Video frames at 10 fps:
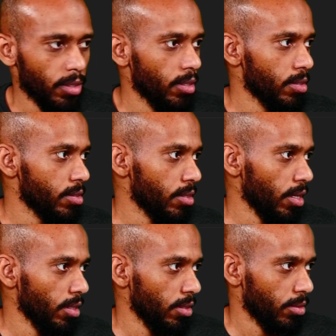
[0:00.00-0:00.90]

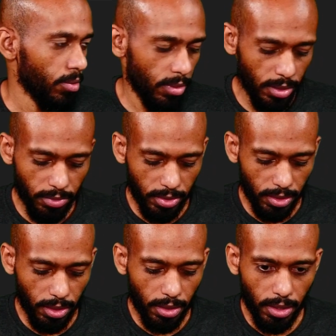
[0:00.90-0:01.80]
inside it, we'll give it
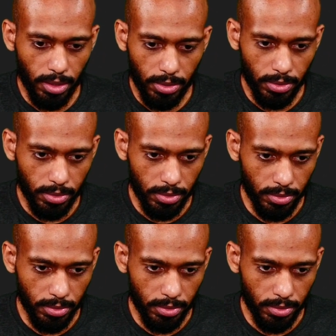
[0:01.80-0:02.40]
an icon.